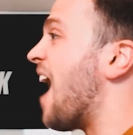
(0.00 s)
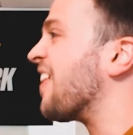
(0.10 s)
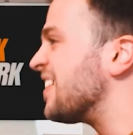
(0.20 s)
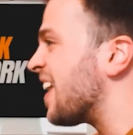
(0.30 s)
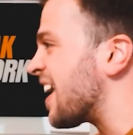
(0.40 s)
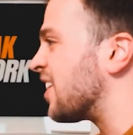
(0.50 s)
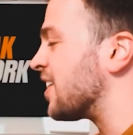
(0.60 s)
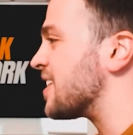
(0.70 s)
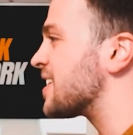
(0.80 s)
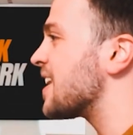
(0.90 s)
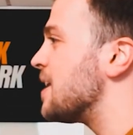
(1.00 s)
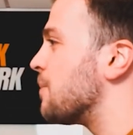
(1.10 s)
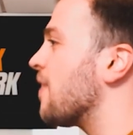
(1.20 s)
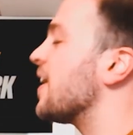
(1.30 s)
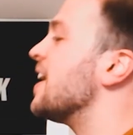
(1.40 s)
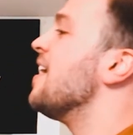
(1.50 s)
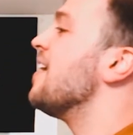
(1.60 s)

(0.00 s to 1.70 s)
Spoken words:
I think they're kind of the same, aren't they?